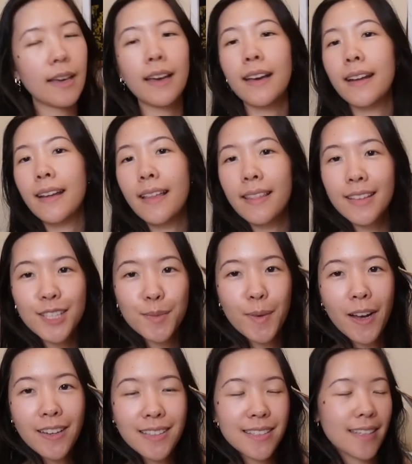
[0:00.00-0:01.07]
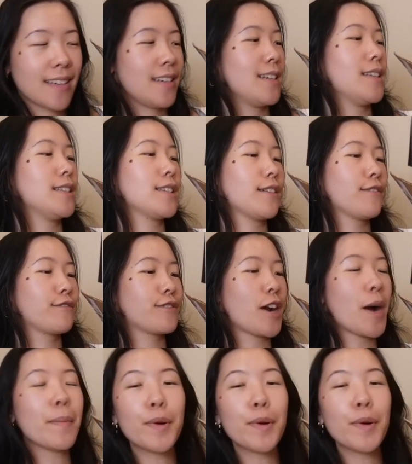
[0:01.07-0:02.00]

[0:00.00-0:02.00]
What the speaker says: then this box is from